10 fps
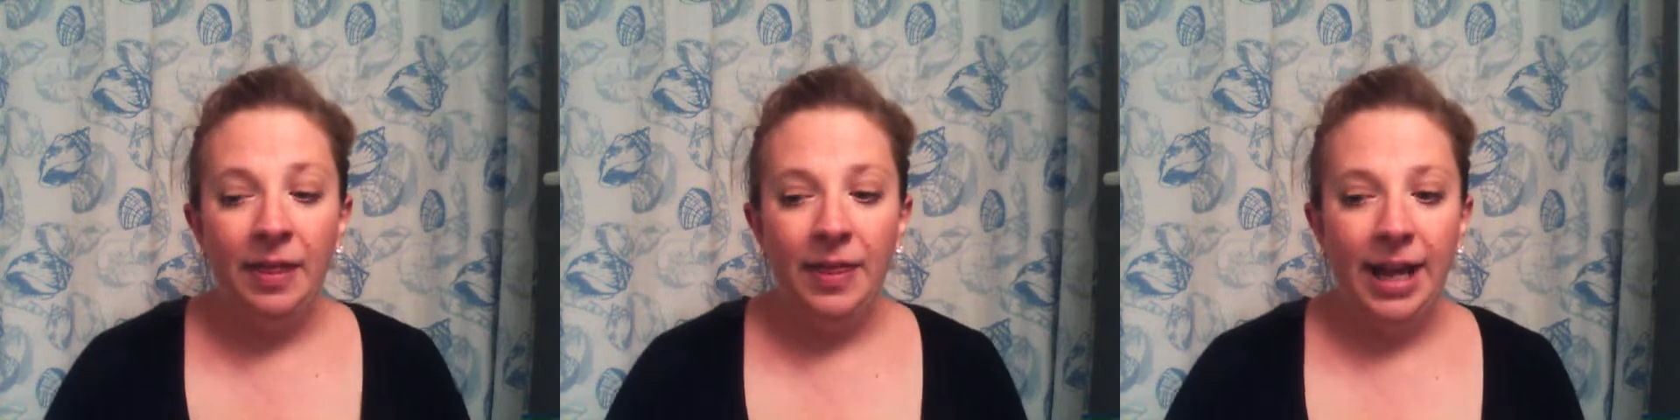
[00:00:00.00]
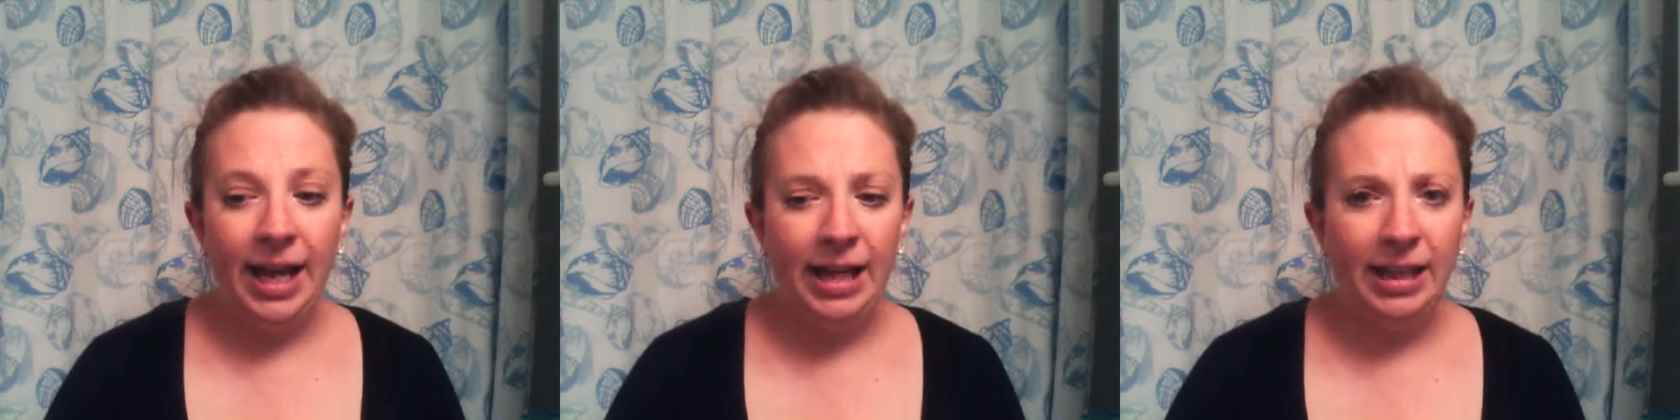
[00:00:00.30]

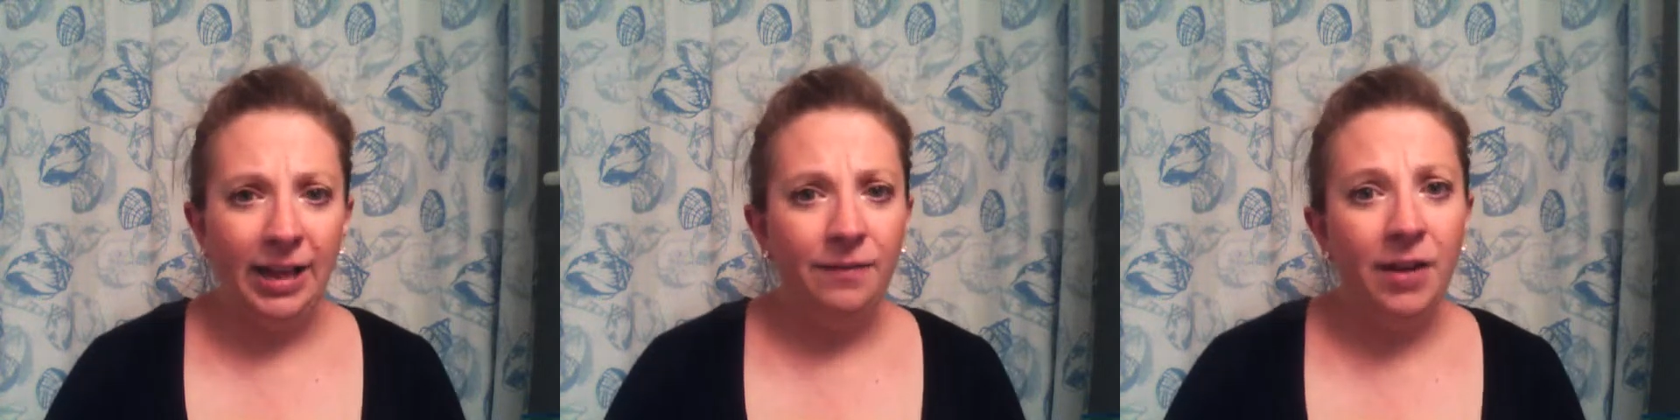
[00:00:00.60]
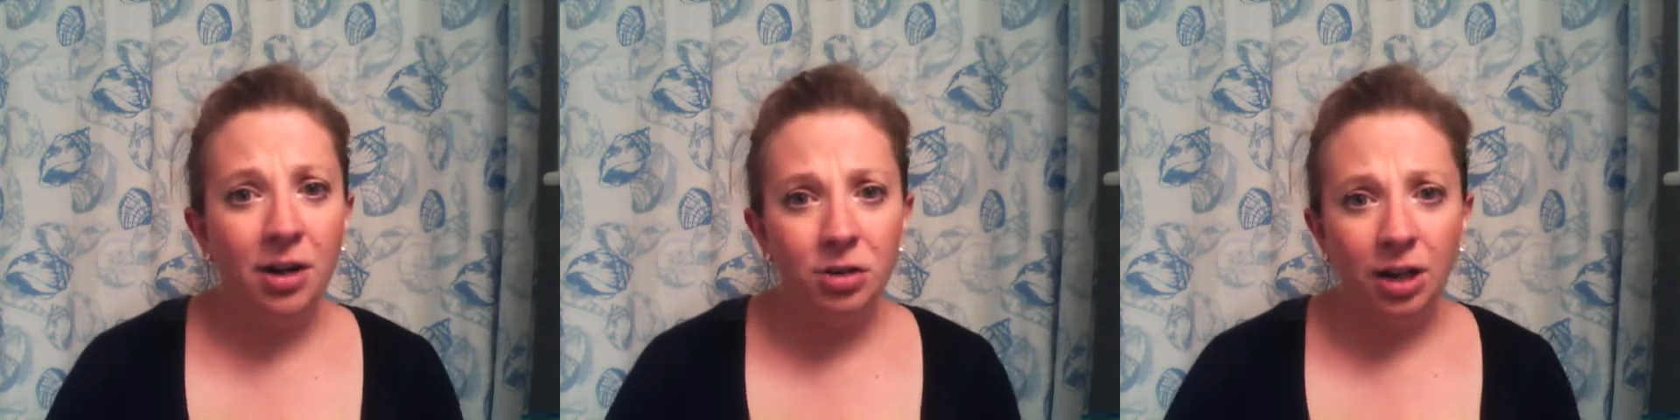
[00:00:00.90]
They had like a
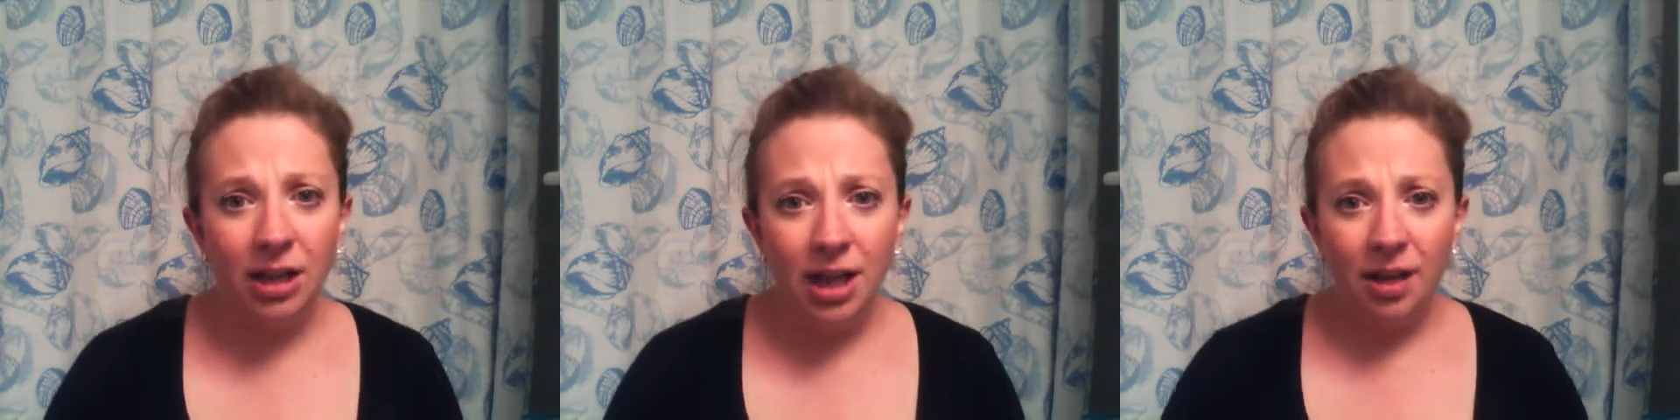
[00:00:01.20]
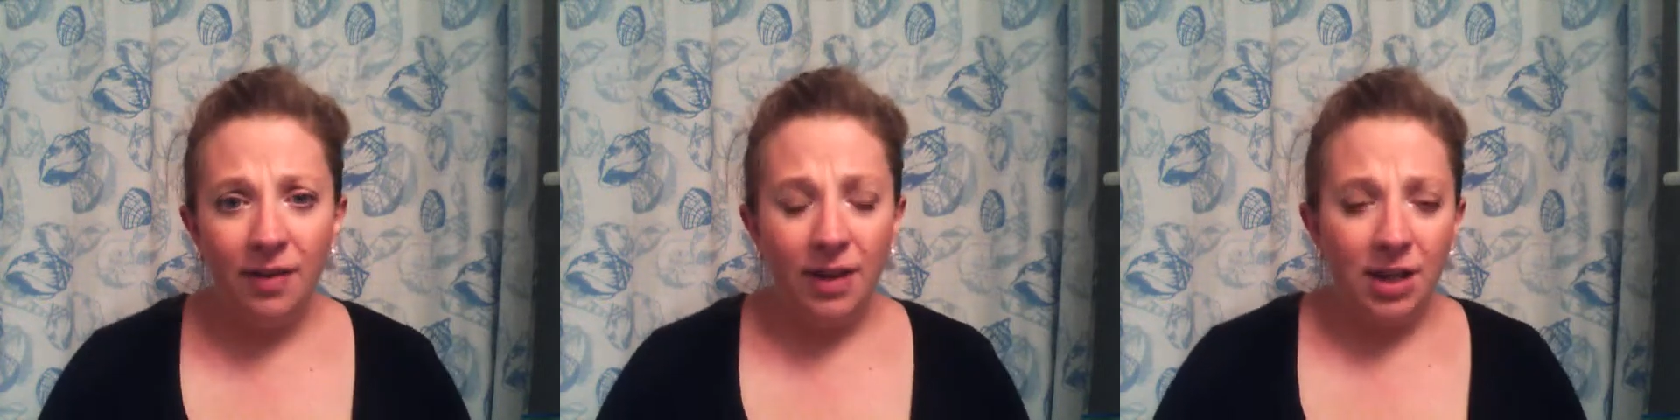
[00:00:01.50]
fire truck
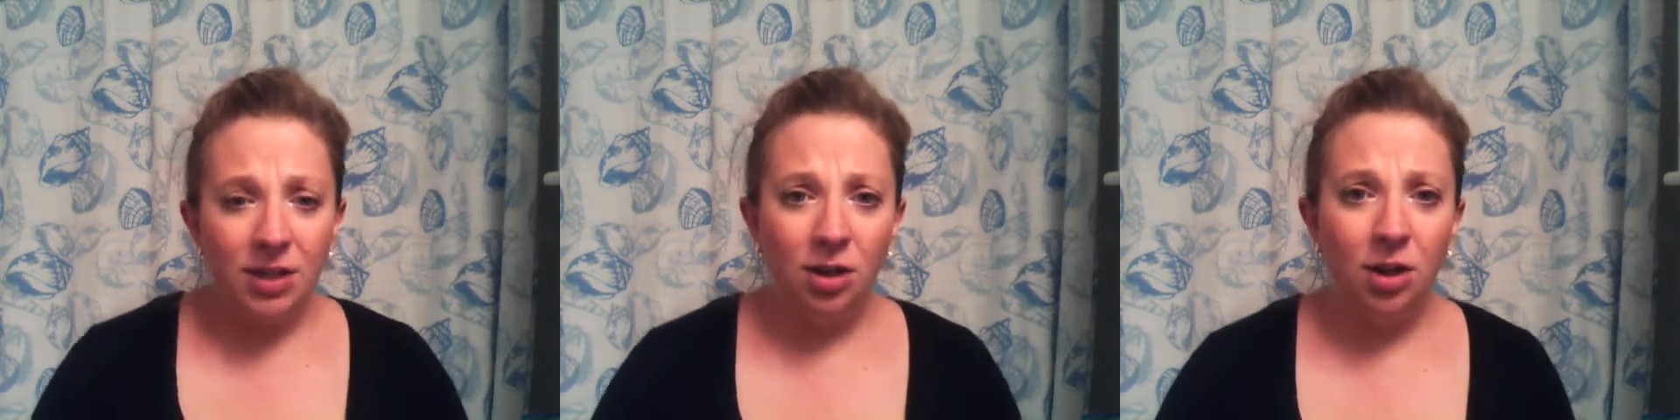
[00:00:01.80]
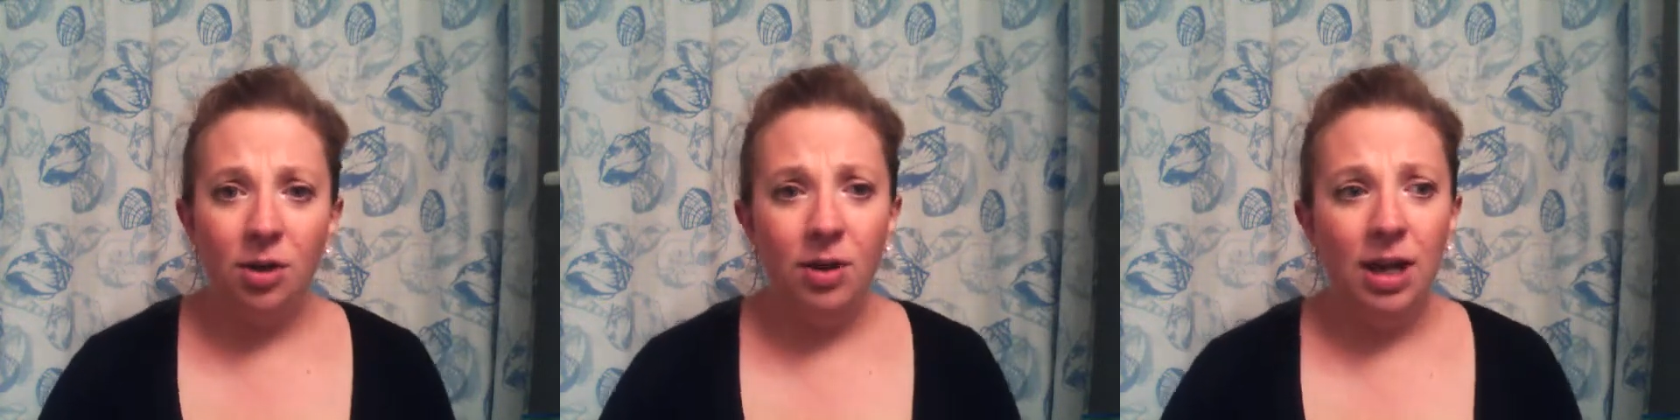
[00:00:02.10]
there that kids could
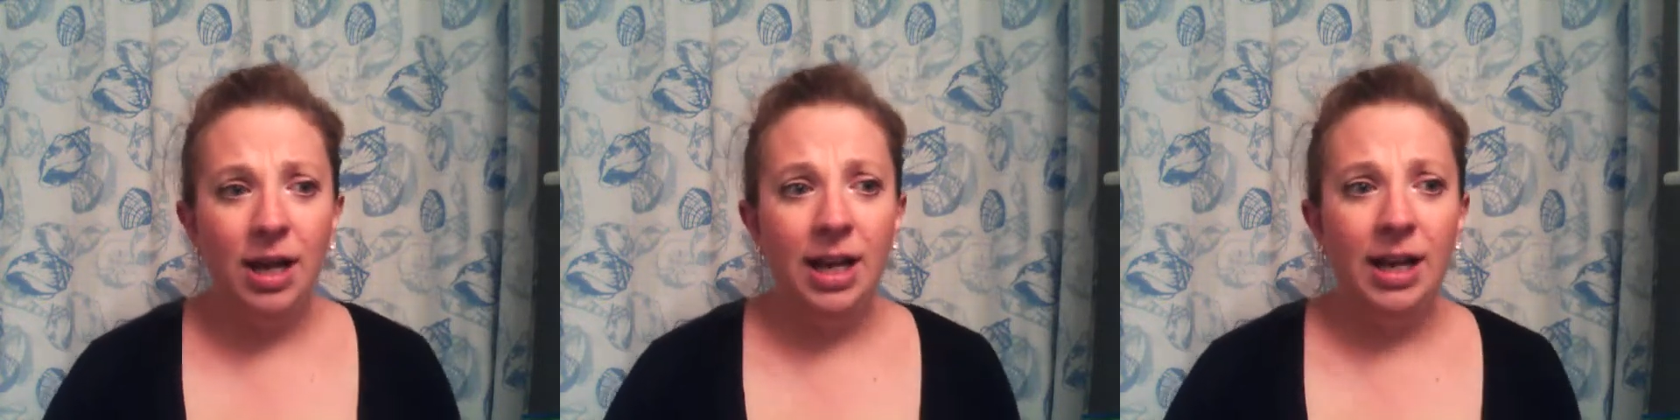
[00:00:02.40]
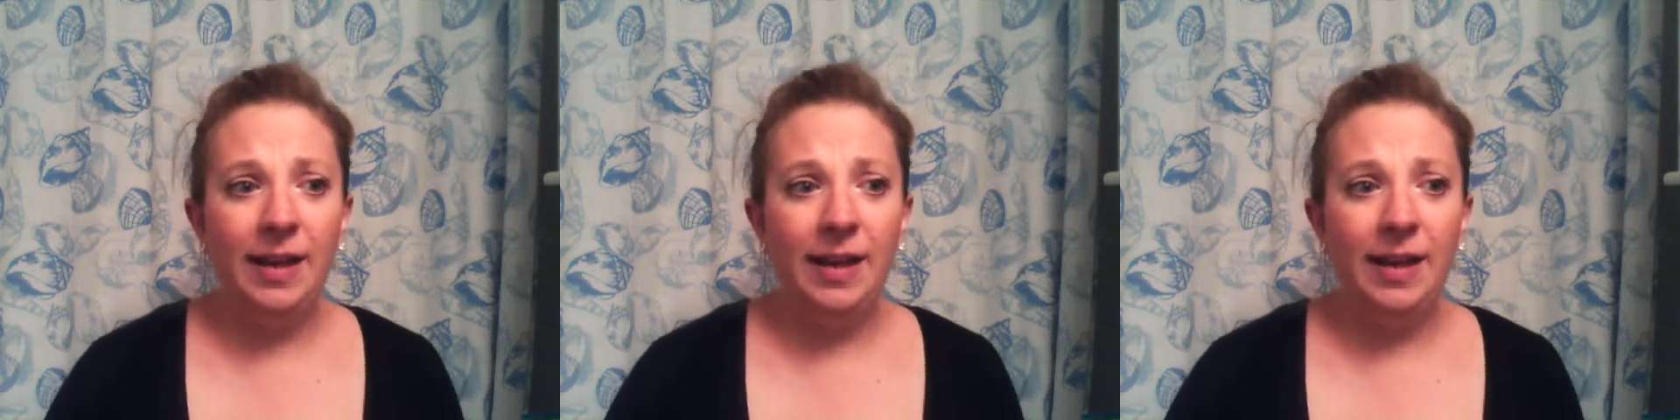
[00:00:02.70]
go on.